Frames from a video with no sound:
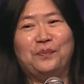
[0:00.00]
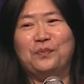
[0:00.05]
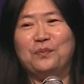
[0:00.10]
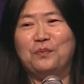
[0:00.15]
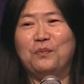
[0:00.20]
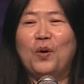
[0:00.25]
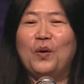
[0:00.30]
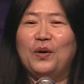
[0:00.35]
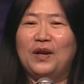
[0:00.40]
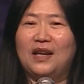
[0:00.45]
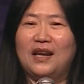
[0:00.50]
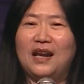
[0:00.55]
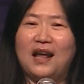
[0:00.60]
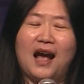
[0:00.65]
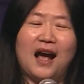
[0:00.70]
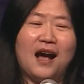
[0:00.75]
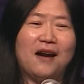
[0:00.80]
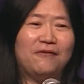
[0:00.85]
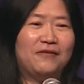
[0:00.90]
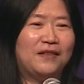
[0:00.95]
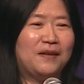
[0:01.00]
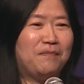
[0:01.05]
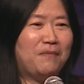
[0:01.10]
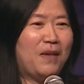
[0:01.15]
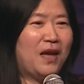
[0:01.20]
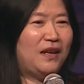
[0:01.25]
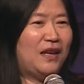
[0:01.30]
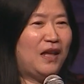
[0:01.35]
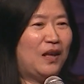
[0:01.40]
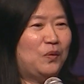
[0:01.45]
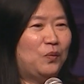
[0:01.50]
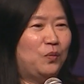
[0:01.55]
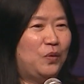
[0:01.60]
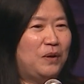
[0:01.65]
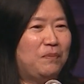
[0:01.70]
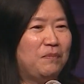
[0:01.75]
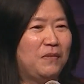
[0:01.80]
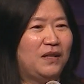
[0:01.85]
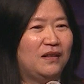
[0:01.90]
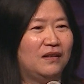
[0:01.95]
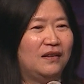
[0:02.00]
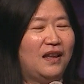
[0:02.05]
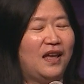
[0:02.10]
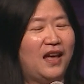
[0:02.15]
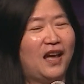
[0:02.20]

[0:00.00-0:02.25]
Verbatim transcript: more than half the men and women